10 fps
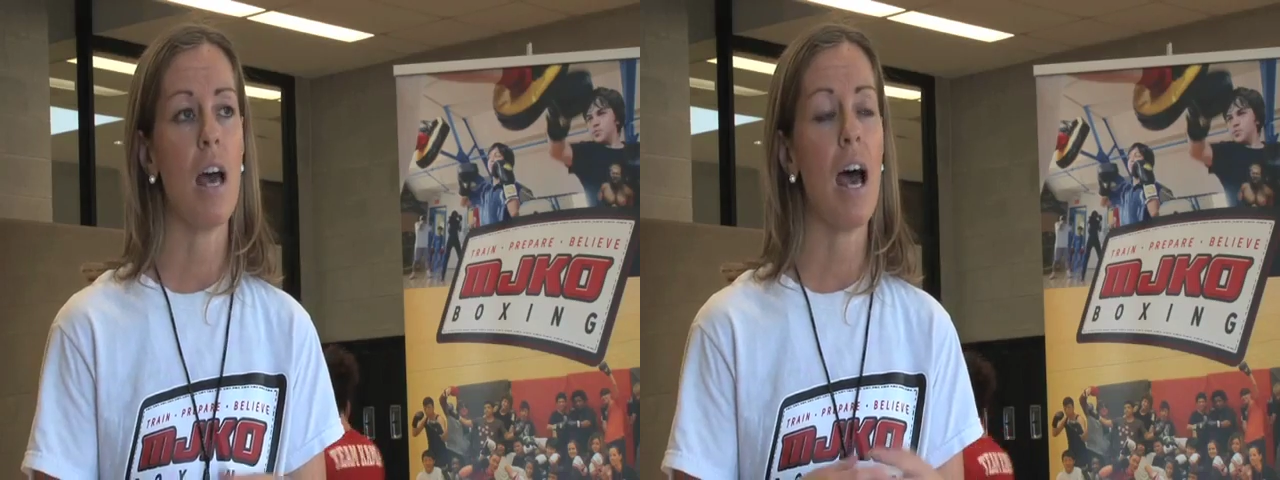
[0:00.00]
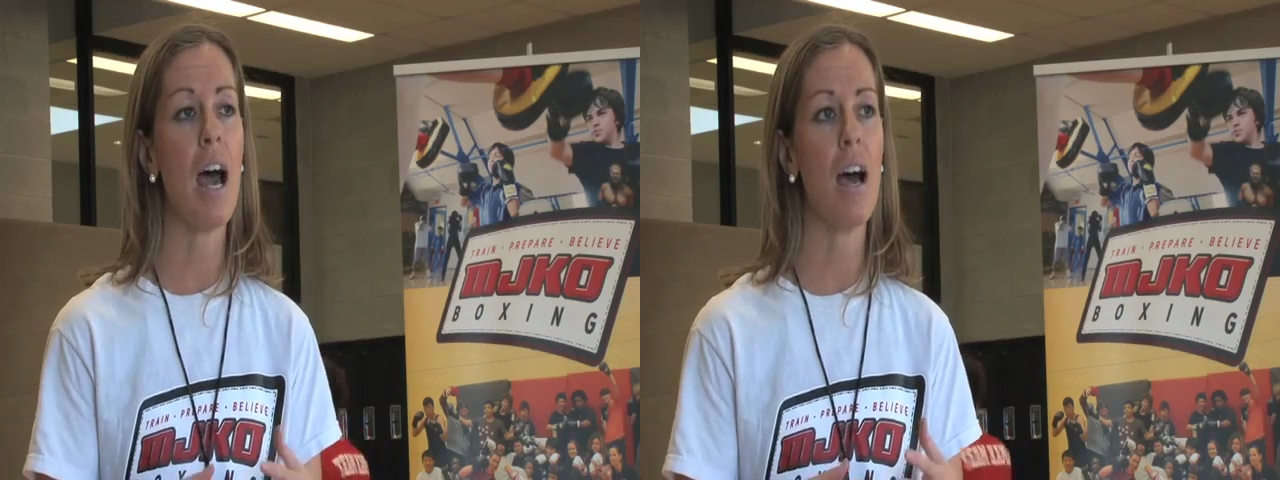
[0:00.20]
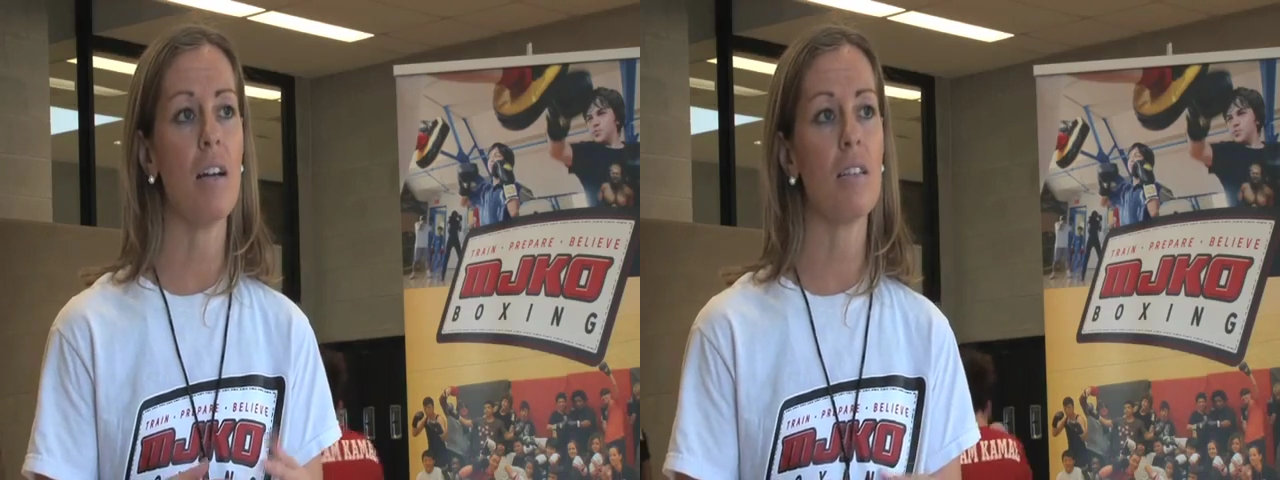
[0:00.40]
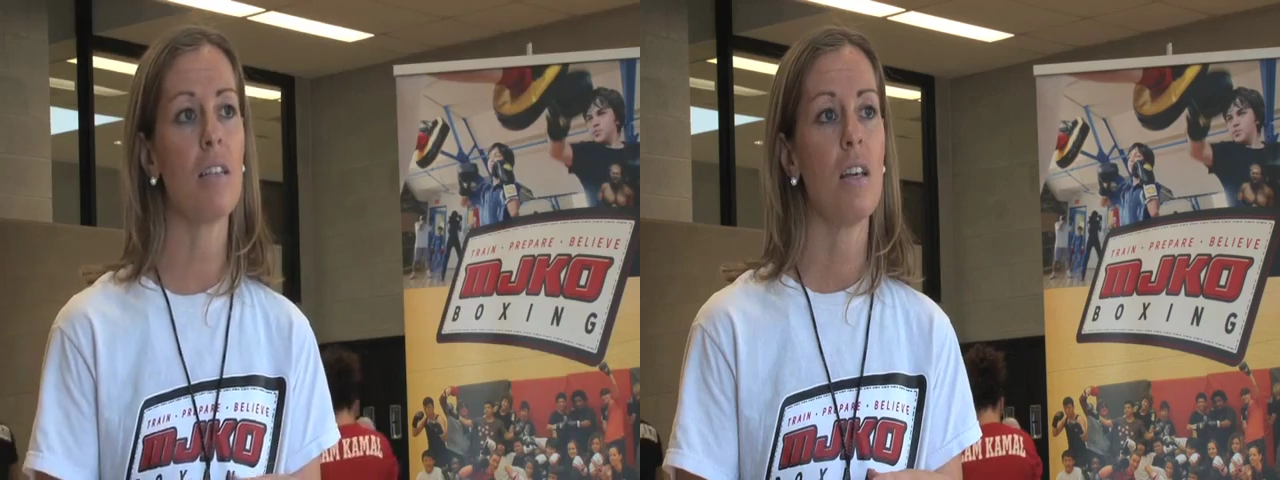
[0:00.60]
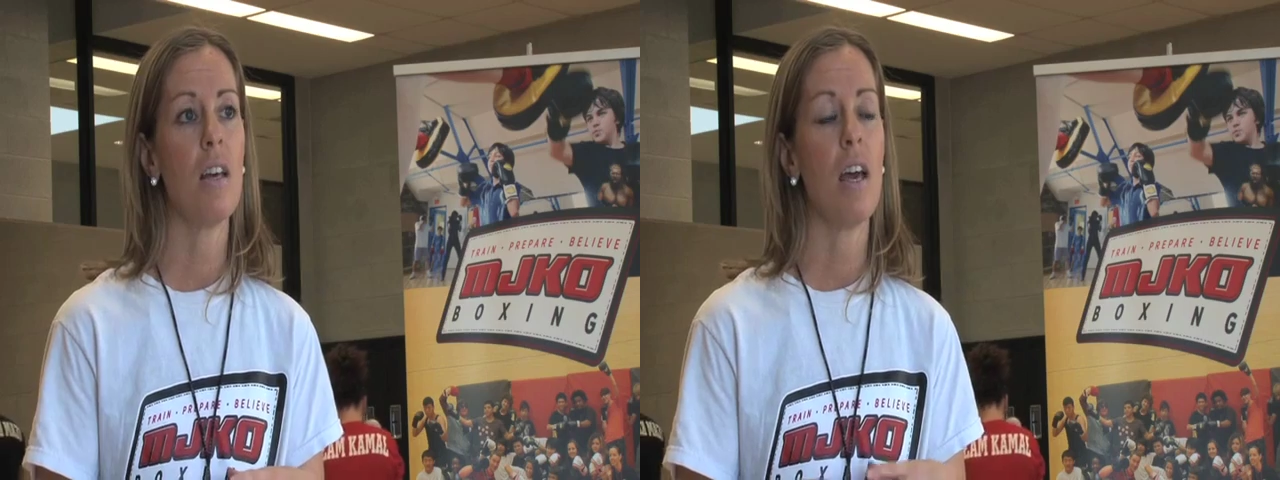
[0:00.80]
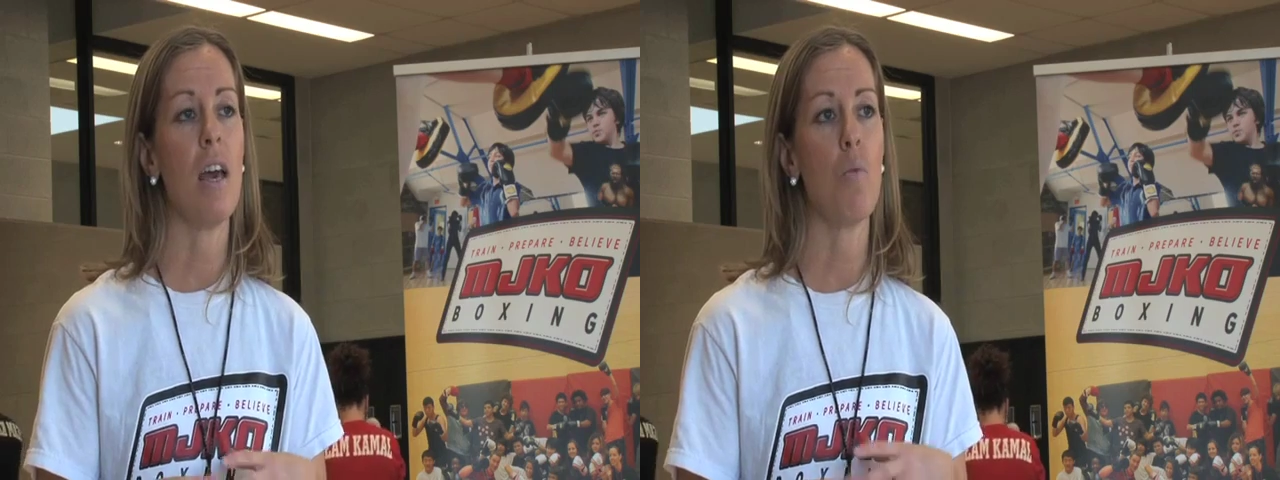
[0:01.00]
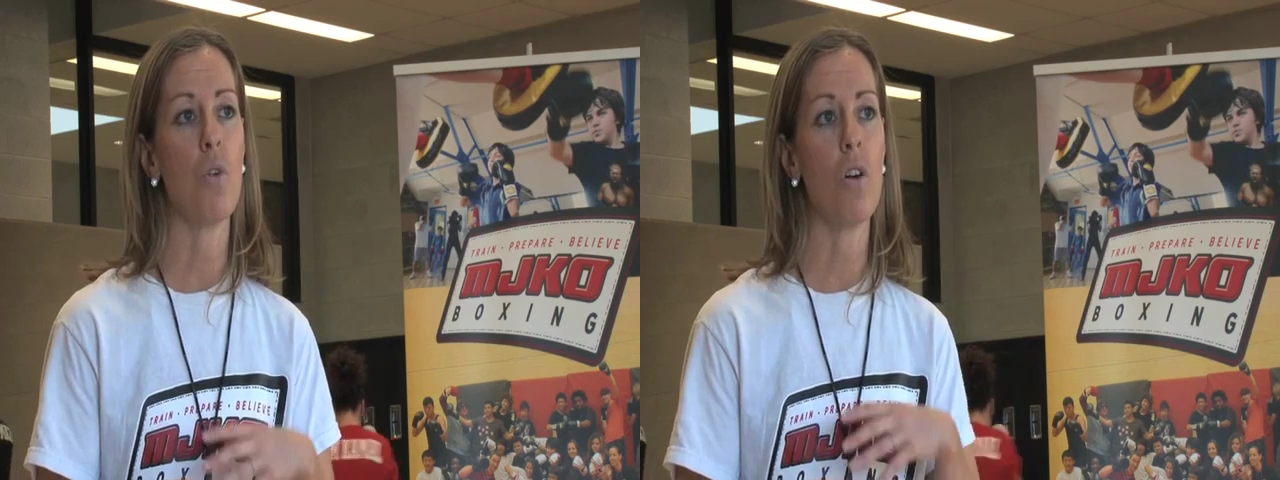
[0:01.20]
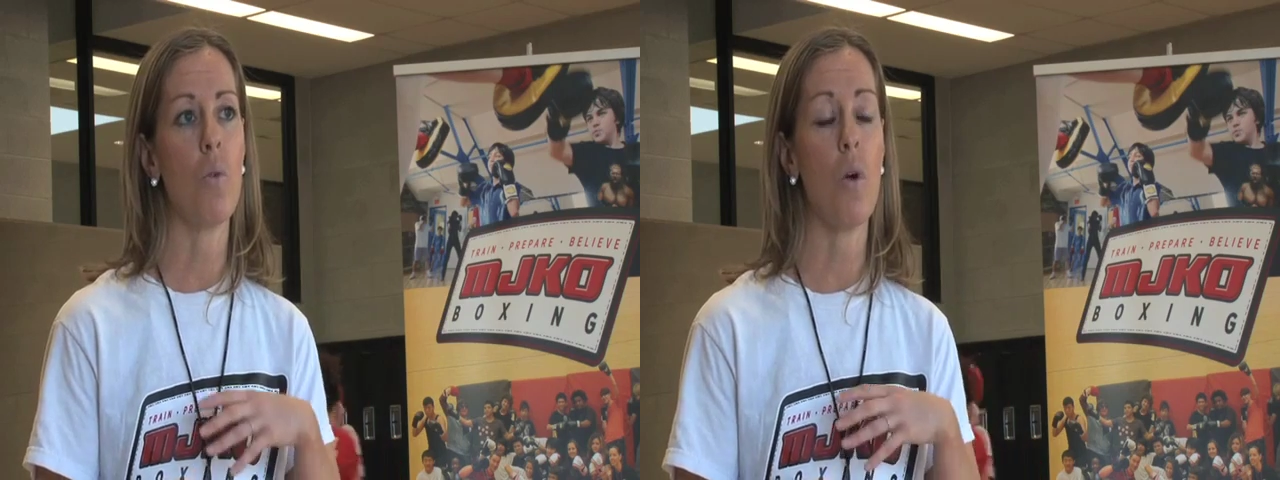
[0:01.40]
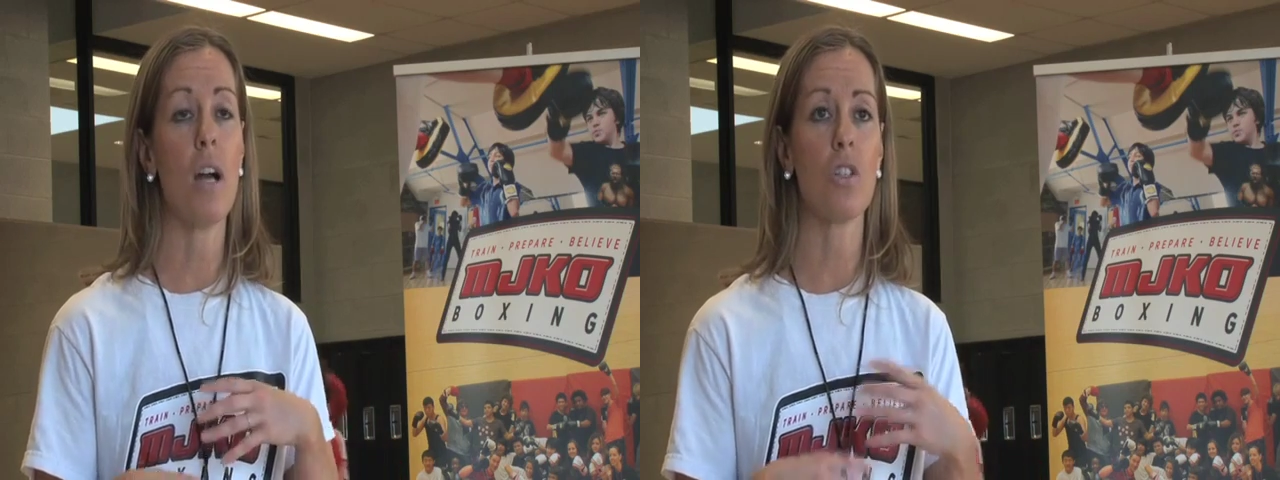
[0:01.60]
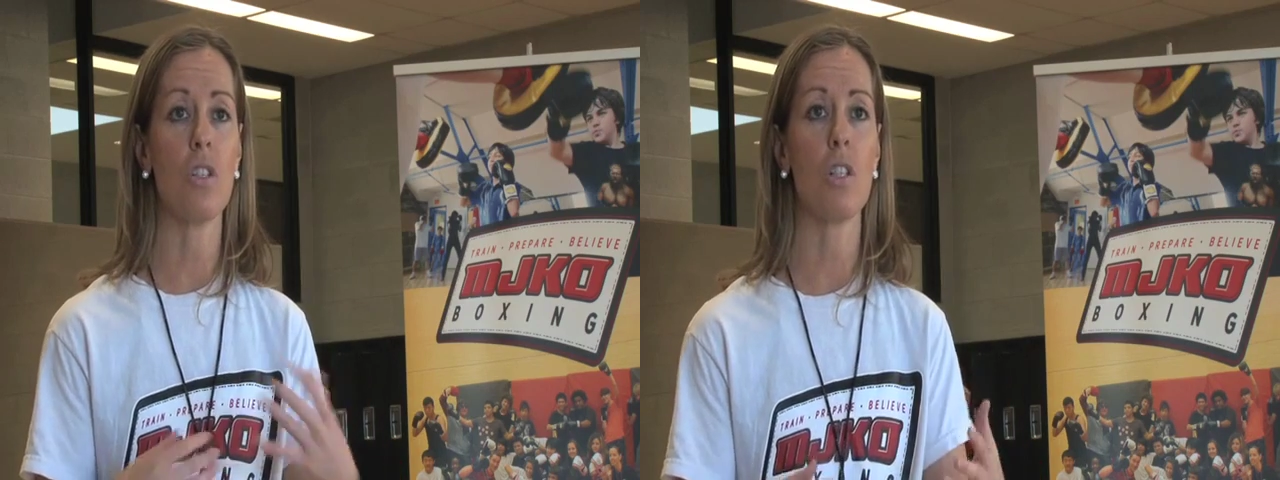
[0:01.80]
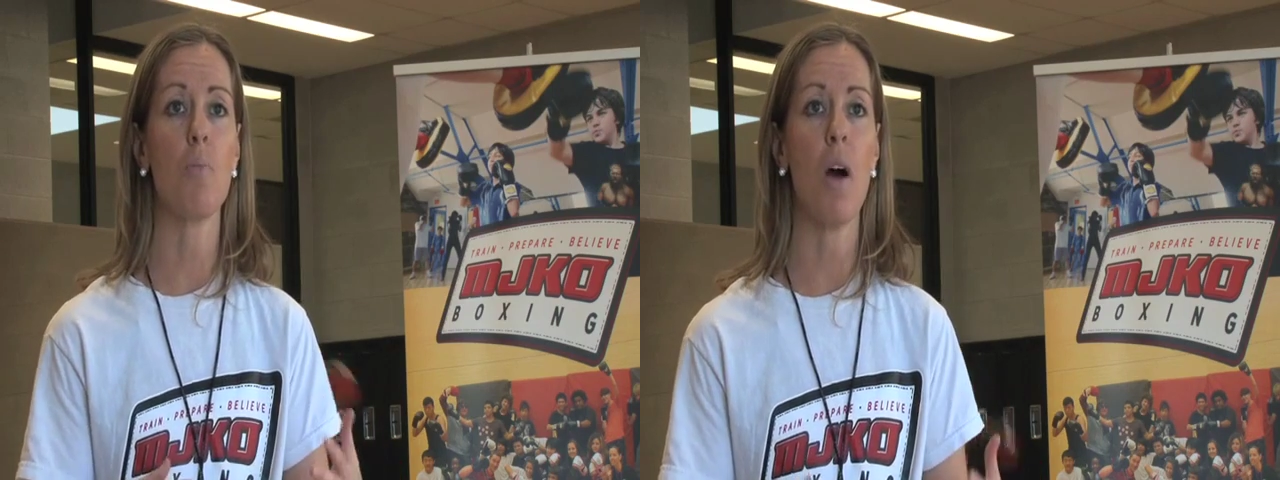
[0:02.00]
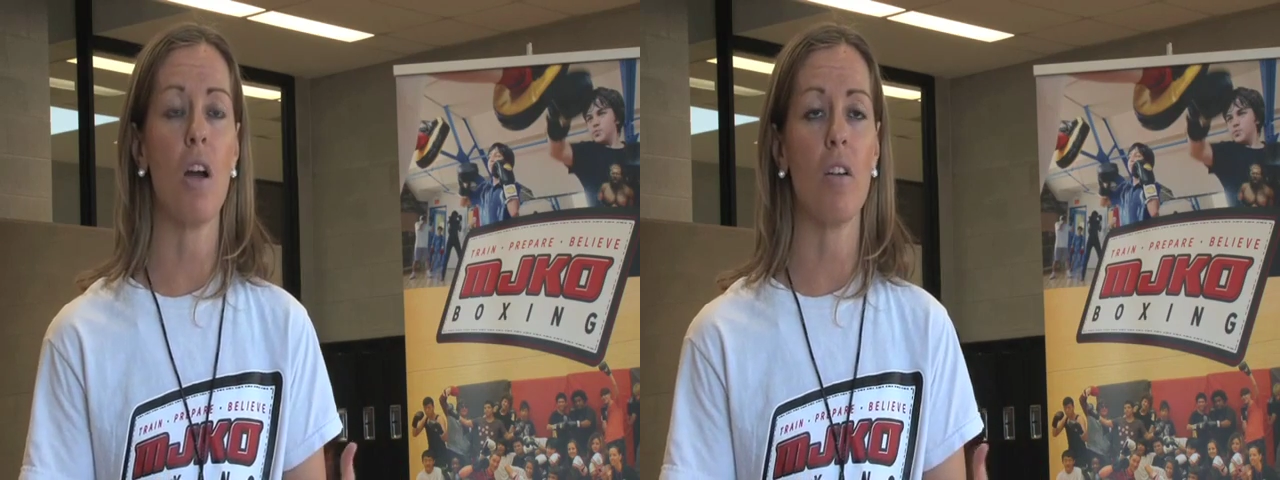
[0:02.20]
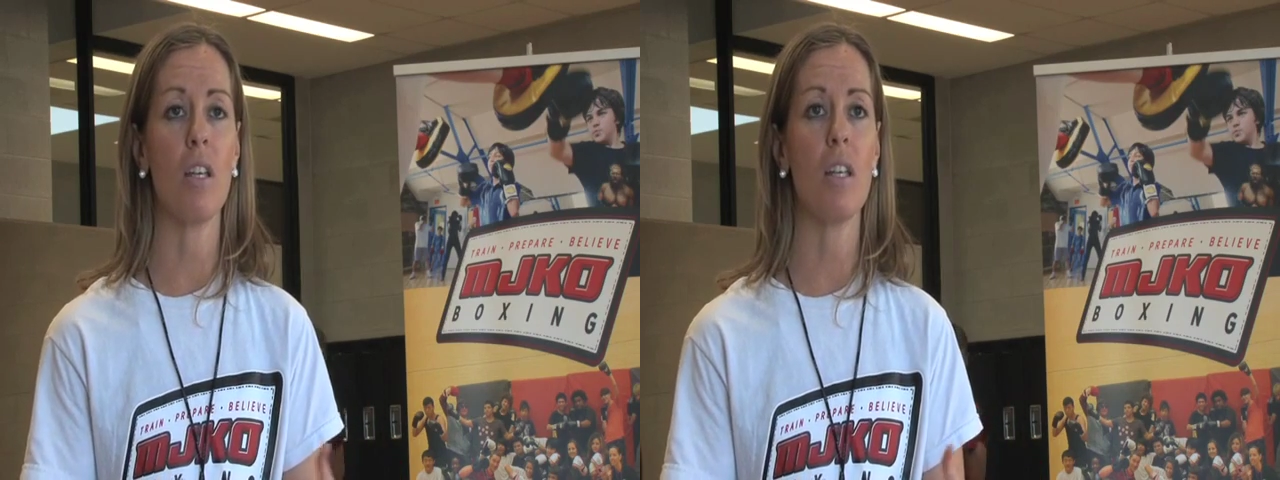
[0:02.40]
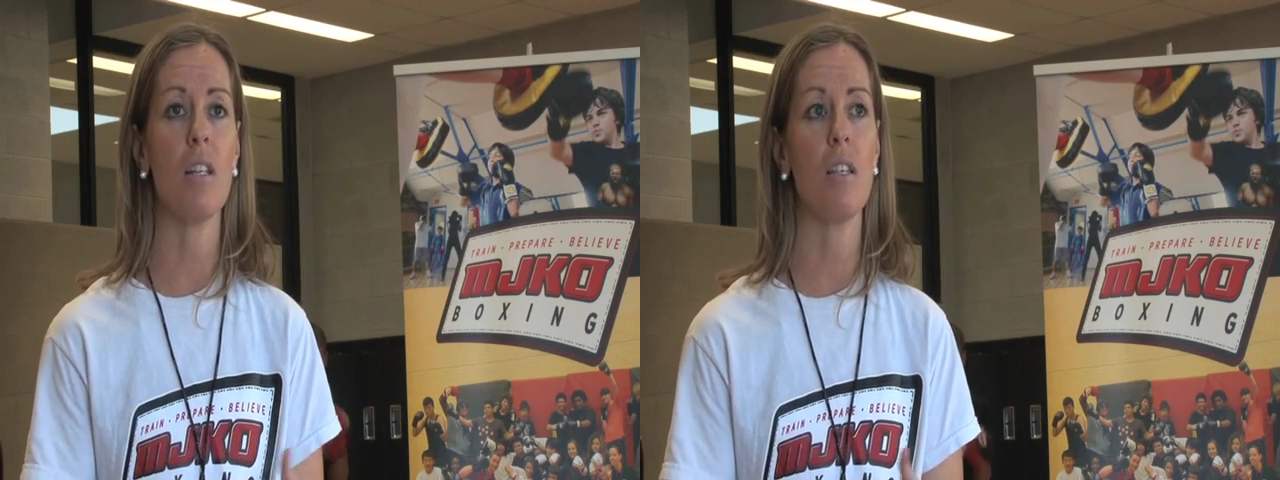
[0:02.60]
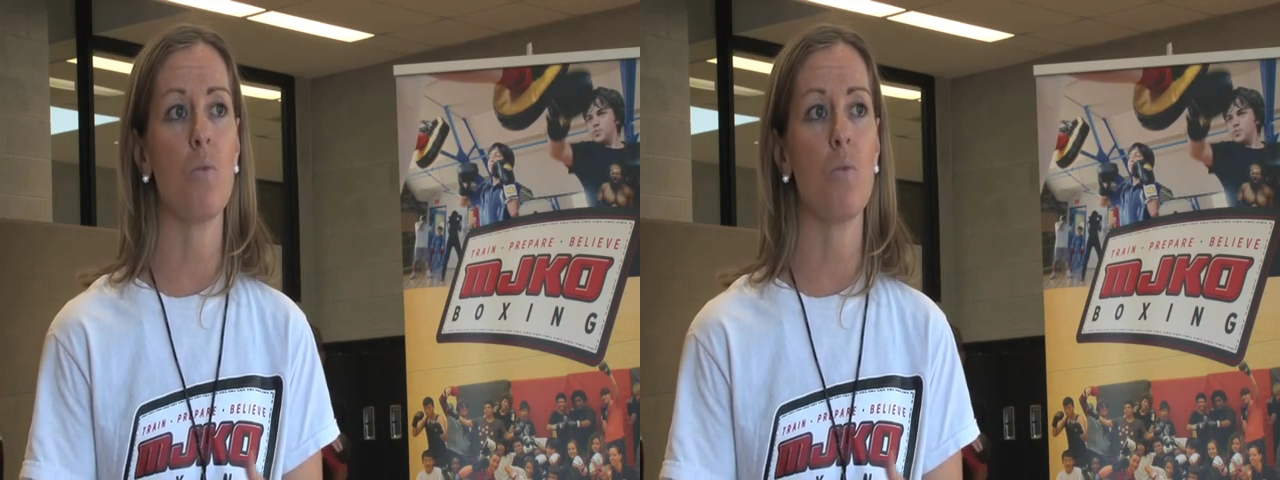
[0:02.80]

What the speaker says: has, and we're actually inspiring kids,